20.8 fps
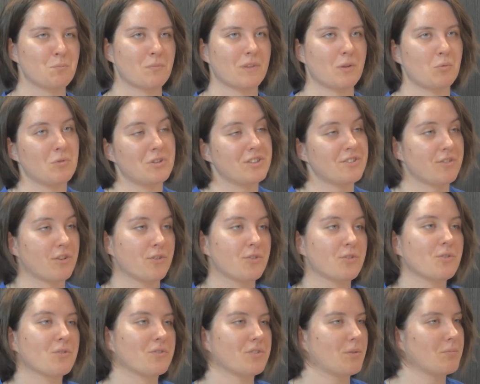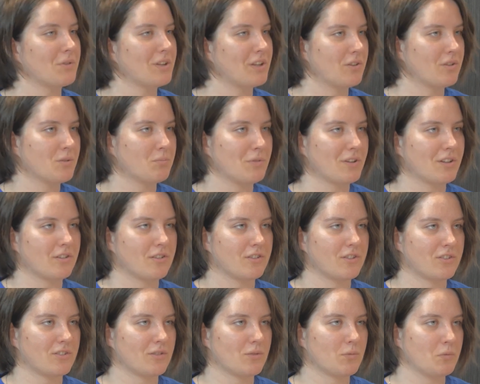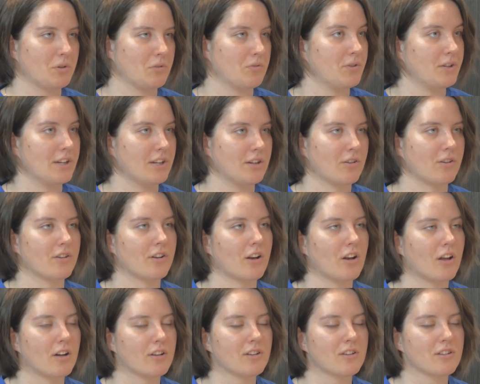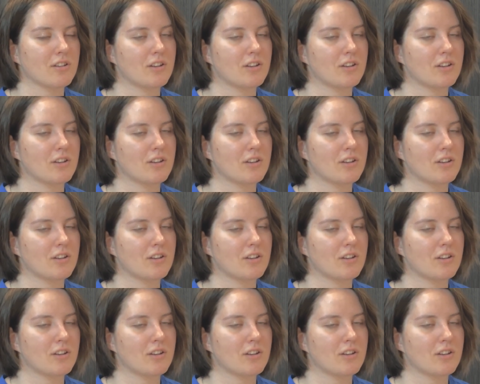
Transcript: which is also something good because we really learn a lot.